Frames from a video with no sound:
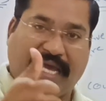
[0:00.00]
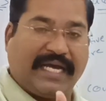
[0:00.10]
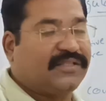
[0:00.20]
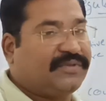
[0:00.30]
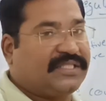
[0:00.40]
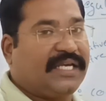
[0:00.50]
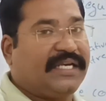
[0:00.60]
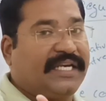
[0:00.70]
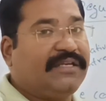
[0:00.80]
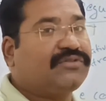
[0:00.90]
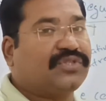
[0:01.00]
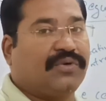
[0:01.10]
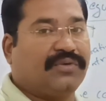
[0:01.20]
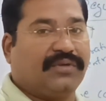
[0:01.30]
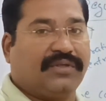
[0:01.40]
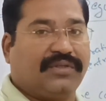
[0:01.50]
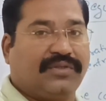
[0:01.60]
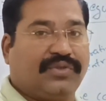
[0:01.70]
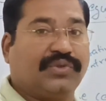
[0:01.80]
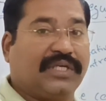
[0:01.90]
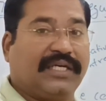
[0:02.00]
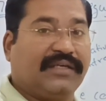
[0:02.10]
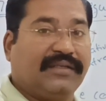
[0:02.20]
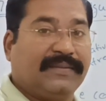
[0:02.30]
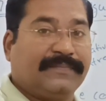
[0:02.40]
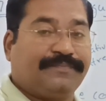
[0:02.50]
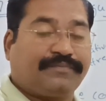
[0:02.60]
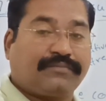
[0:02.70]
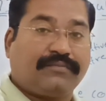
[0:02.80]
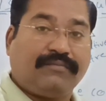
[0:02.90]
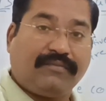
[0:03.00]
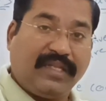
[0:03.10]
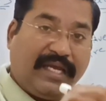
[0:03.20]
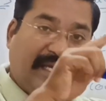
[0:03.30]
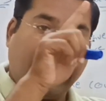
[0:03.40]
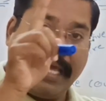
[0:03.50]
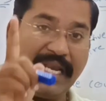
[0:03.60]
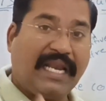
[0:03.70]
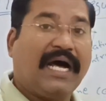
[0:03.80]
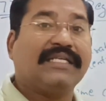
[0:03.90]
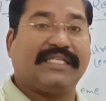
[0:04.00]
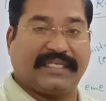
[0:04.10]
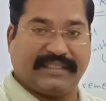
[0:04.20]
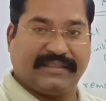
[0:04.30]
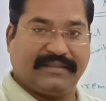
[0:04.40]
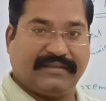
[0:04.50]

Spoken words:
as we say, new stone to the enlarging